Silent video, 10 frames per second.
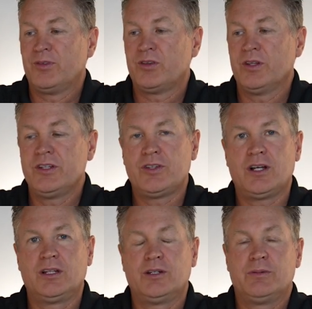So let's
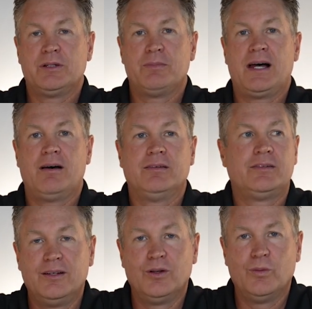talk a little bit
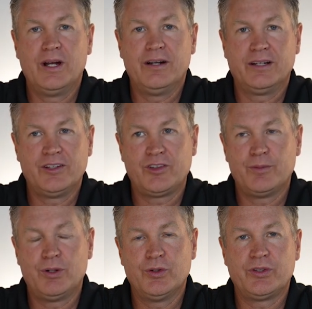about wear against
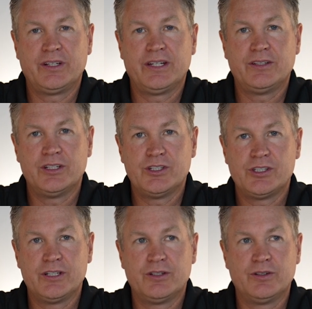opposing
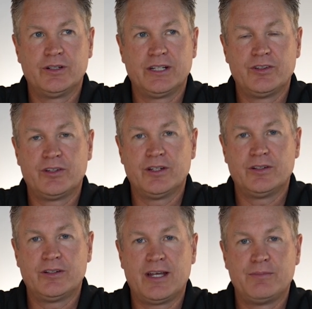dentition or against
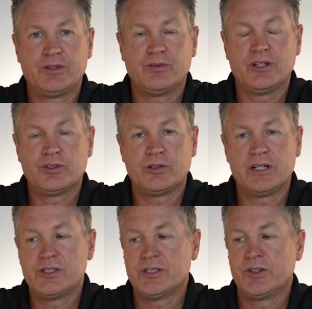other types of
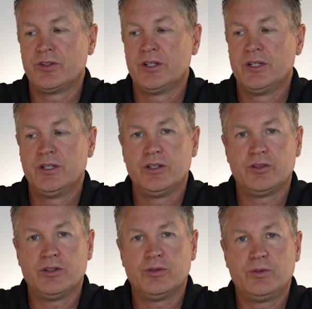restorations.
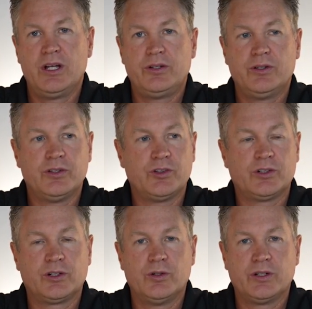So we all know that
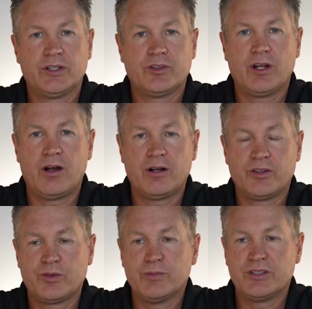zirconia is the
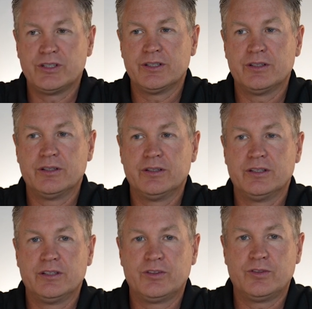hardest material
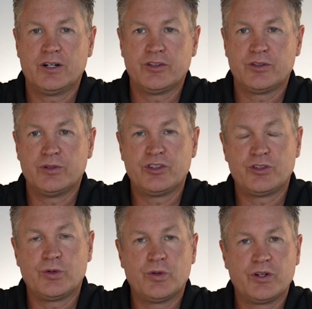as far as a
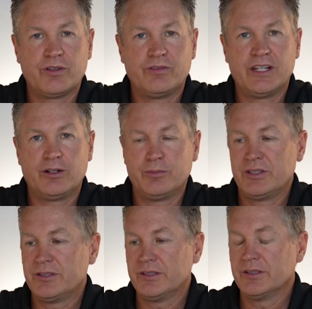restorative dental
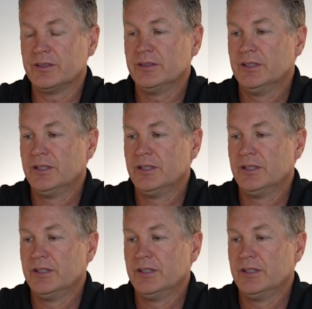material.